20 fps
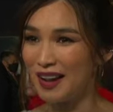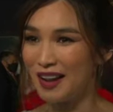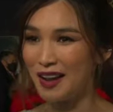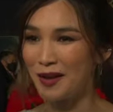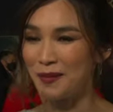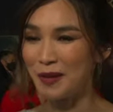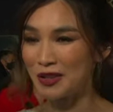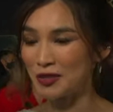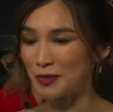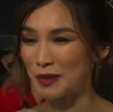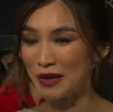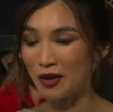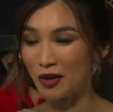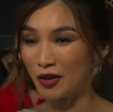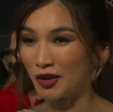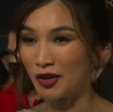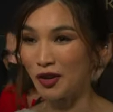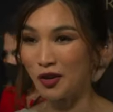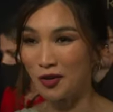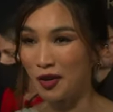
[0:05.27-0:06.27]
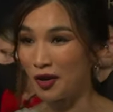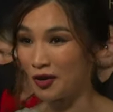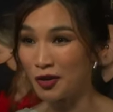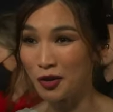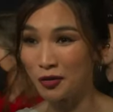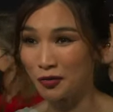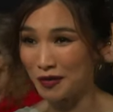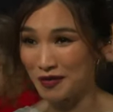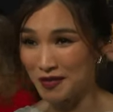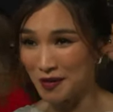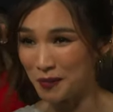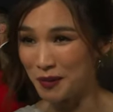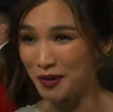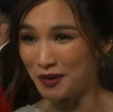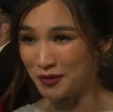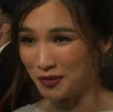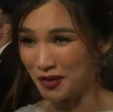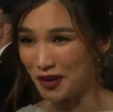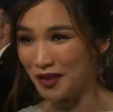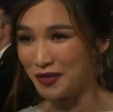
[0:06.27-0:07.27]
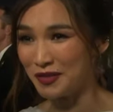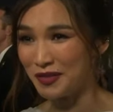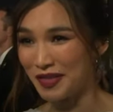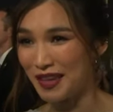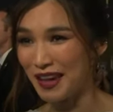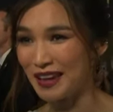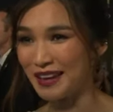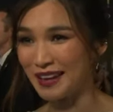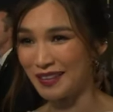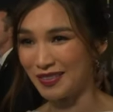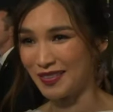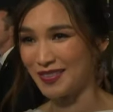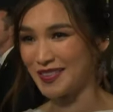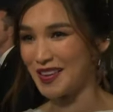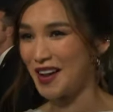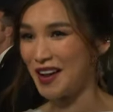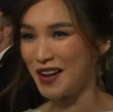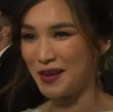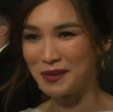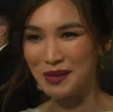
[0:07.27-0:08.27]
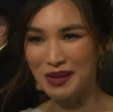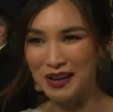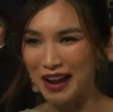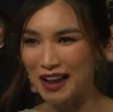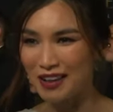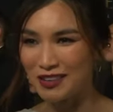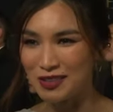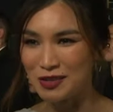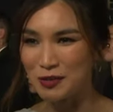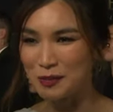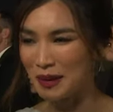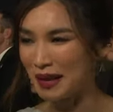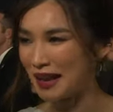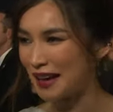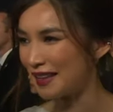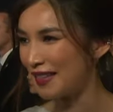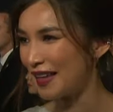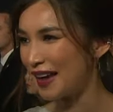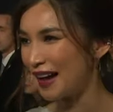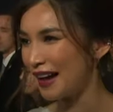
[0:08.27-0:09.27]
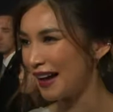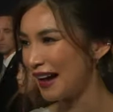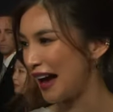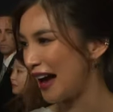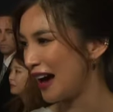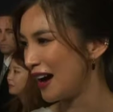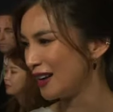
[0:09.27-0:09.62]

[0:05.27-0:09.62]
Uh, imagine being on and off, on off with someone for, for that length of time. You know, how do you play that?